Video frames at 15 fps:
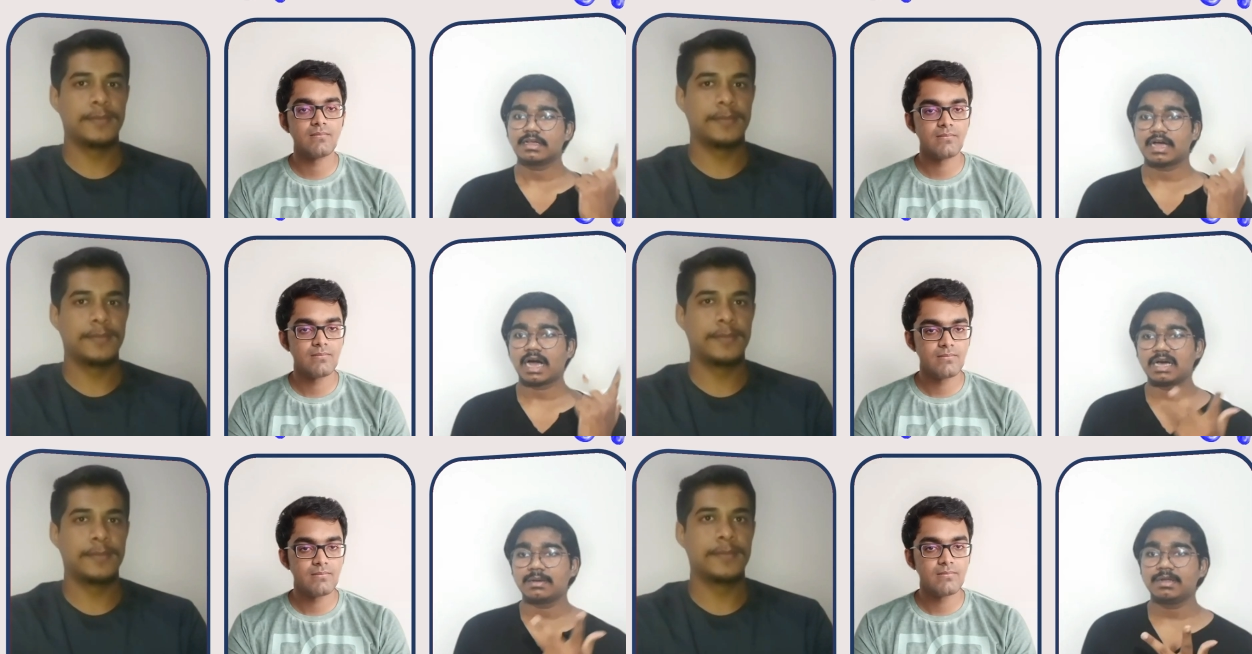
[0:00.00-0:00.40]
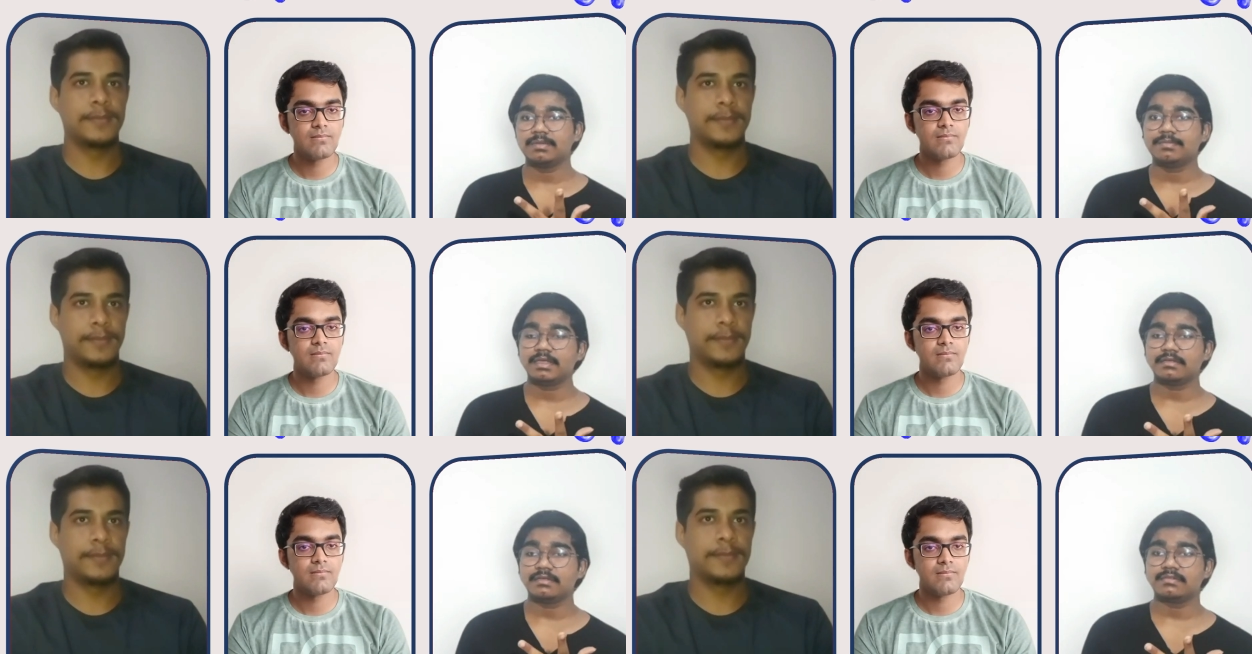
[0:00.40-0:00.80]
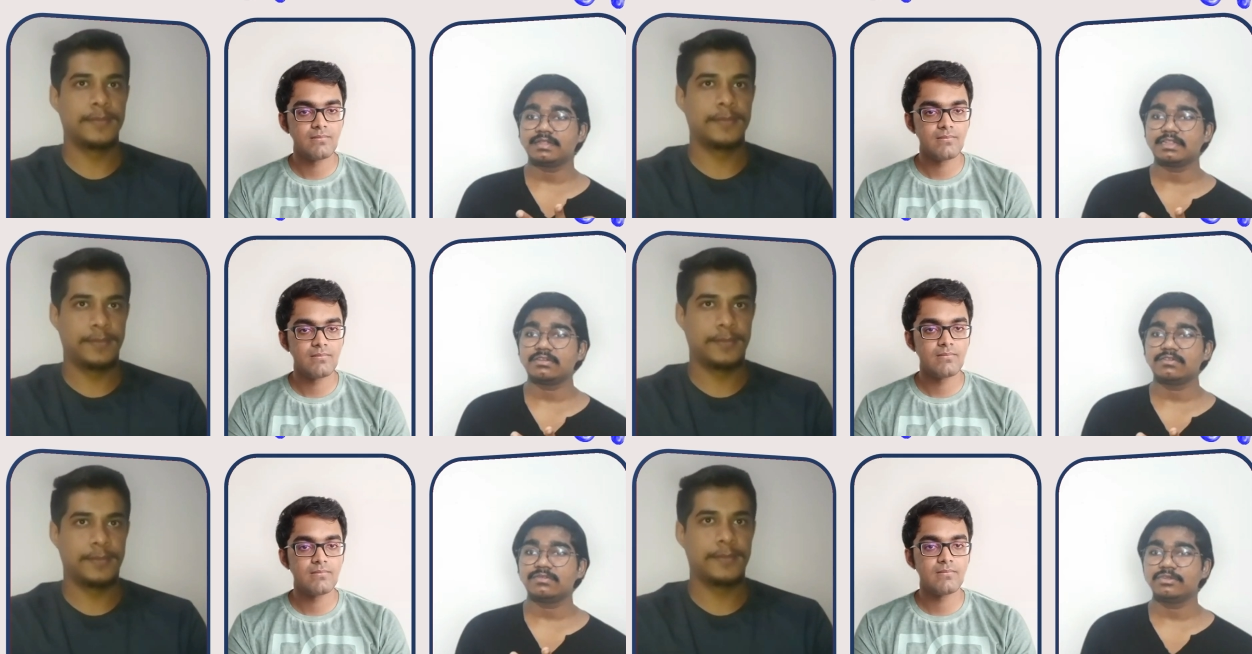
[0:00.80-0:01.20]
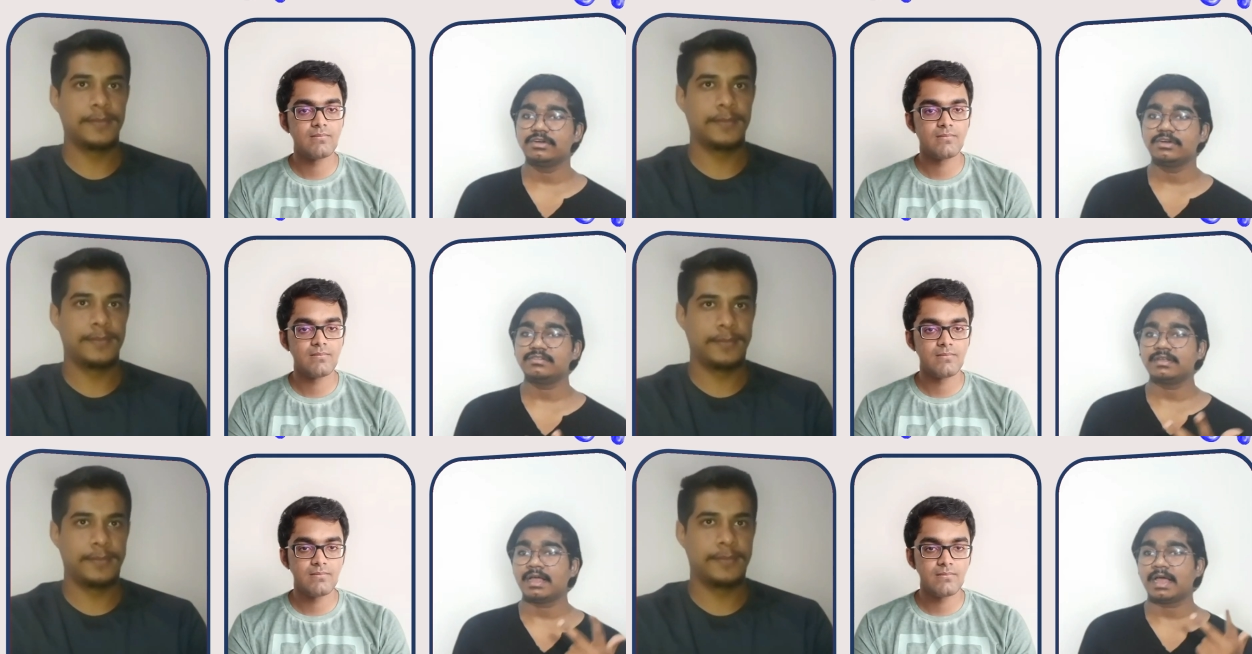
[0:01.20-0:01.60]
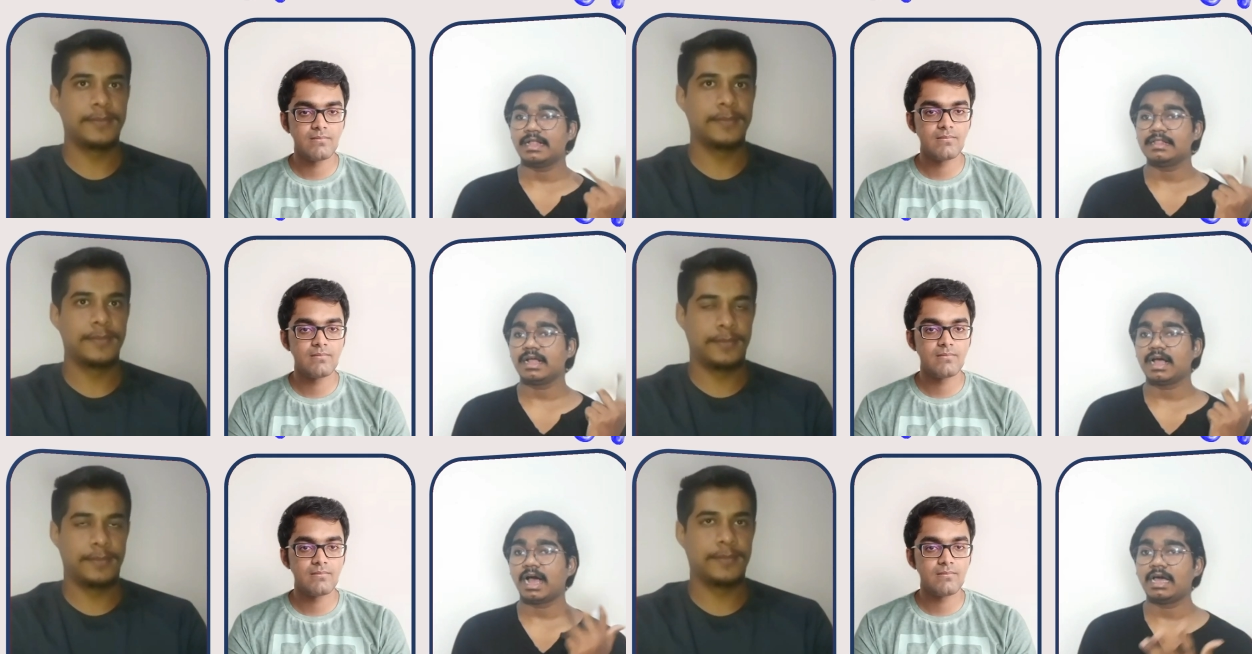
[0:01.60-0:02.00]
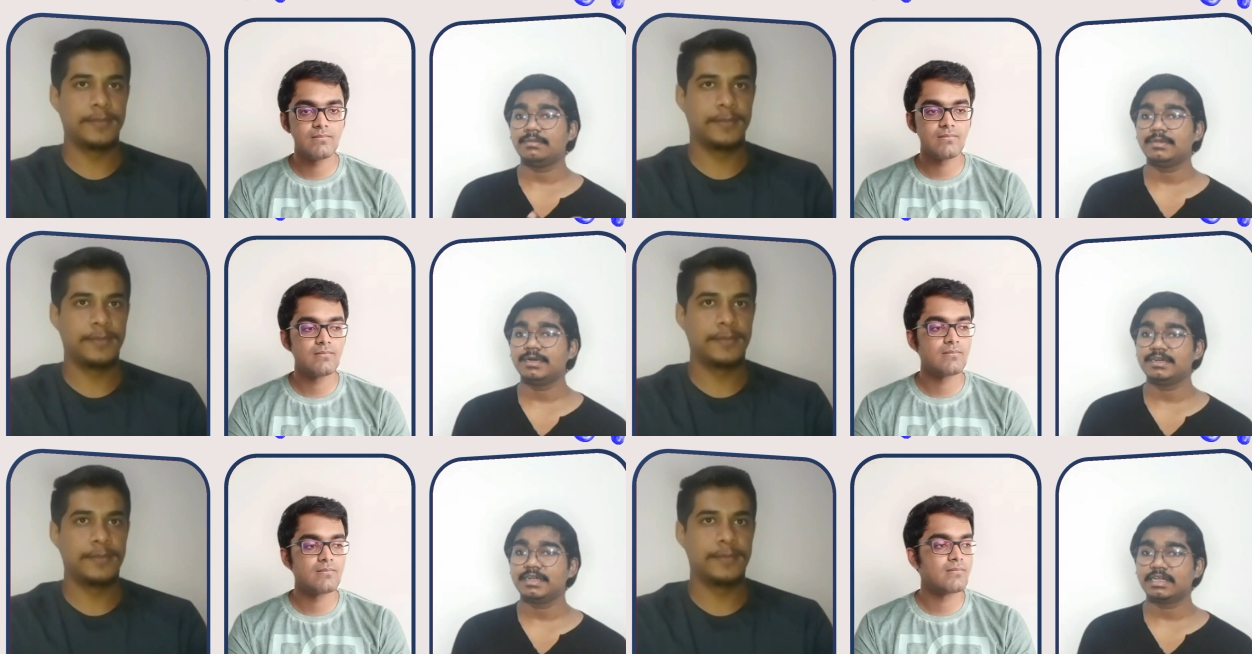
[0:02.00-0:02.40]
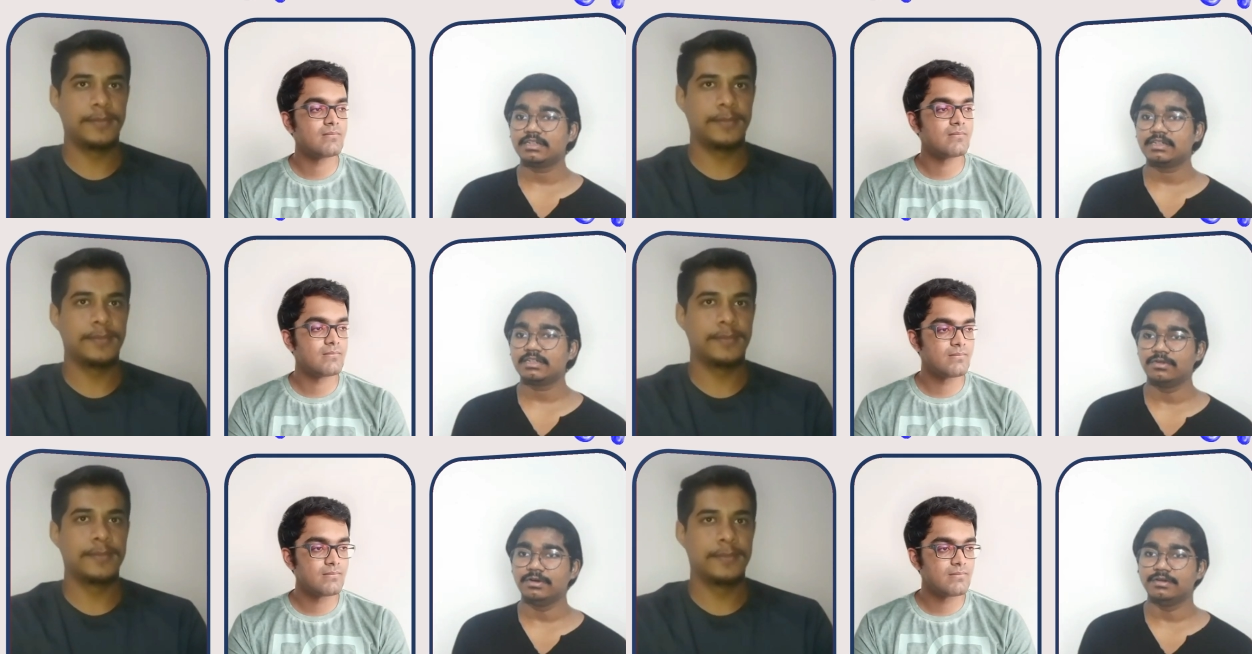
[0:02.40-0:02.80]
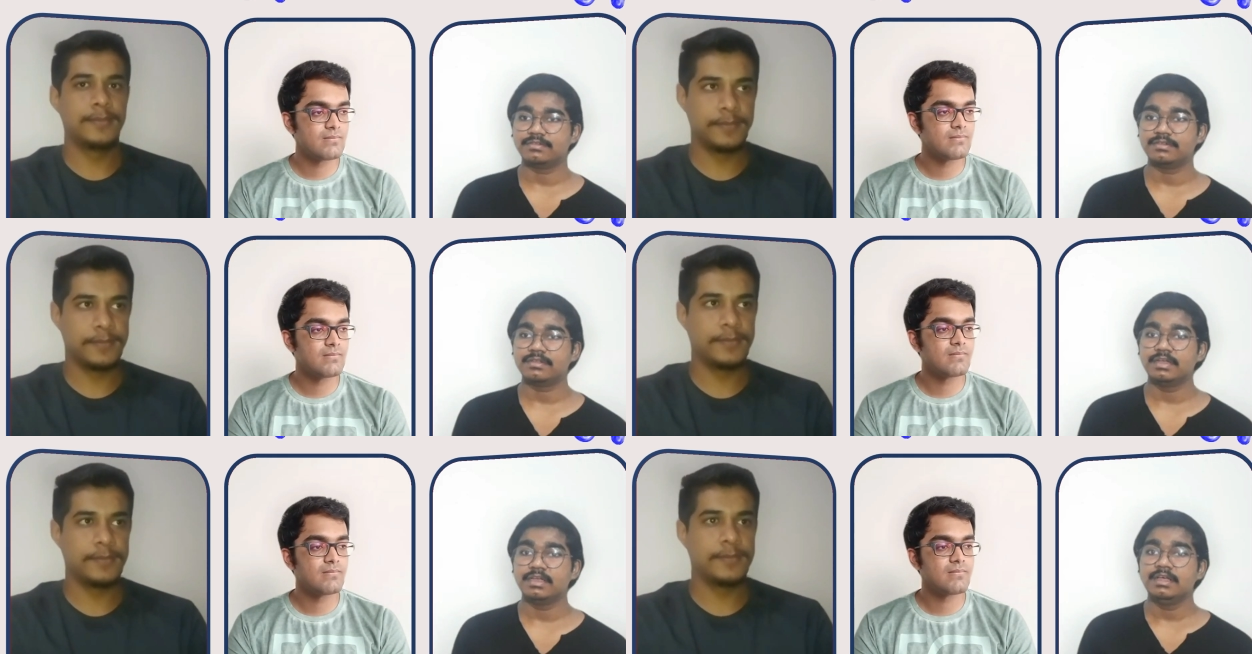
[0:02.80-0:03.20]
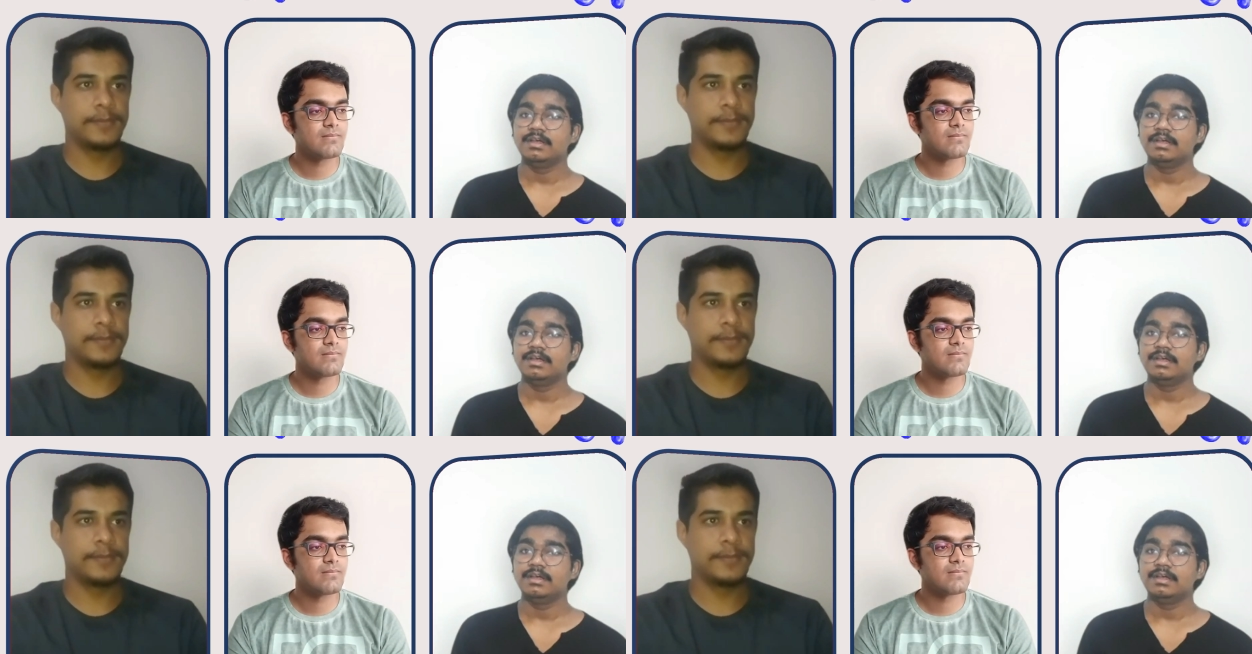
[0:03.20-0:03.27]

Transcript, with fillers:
Speaker 1: carbon-based nanofluids, and hybrid nanofluids.